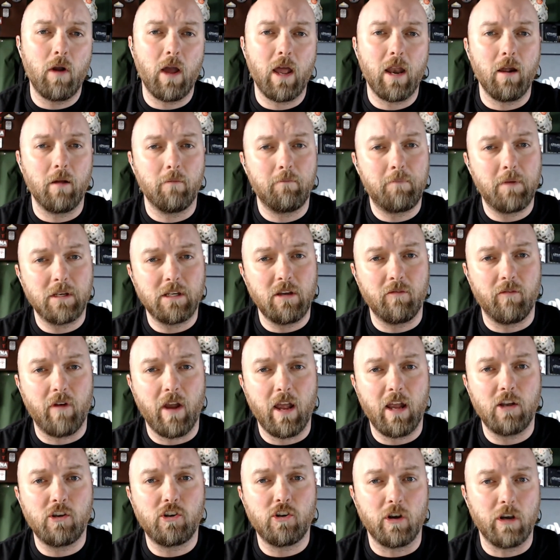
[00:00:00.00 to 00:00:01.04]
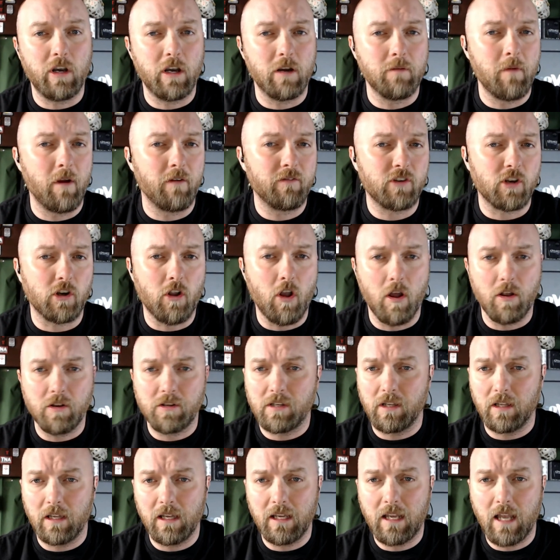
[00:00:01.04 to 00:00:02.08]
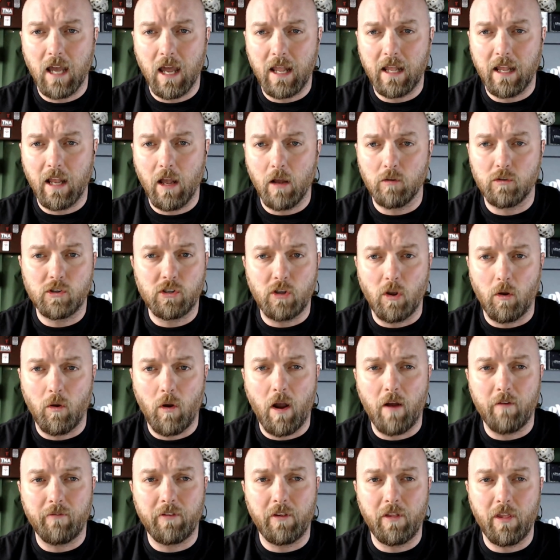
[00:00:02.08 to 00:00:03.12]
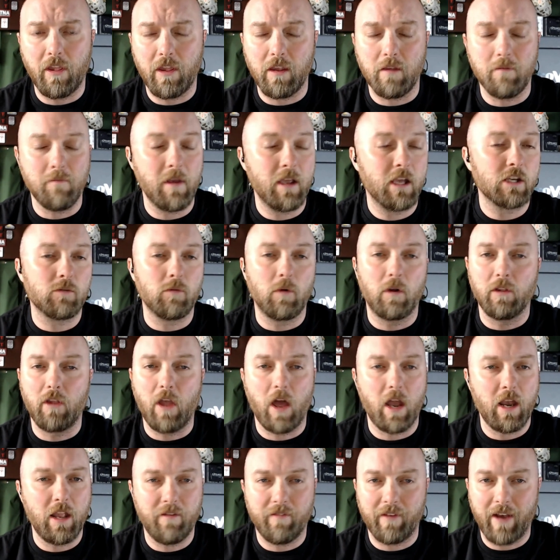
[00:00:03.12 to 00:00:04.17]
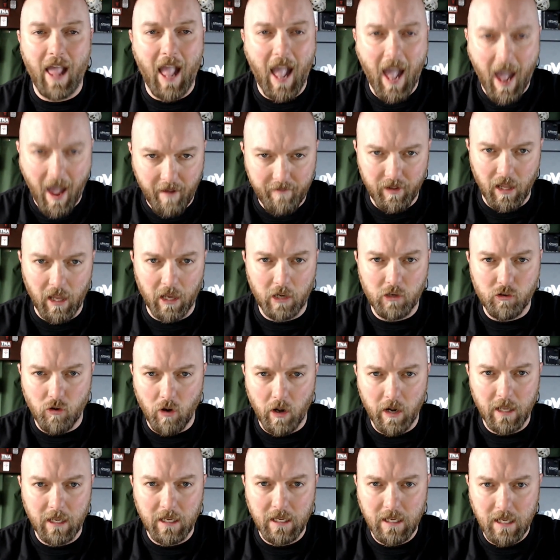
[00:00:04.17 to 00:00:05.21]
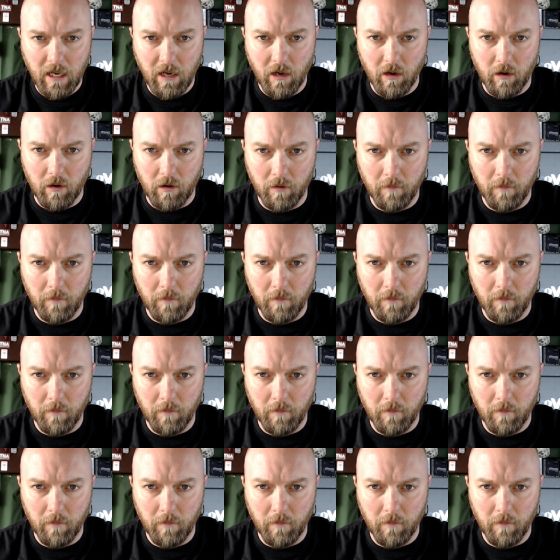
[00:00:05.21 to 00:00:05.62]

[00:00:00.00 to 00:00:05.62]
at a busy range, your earmuffs are constantly cutting out so often that you may as well not even have electronic gear.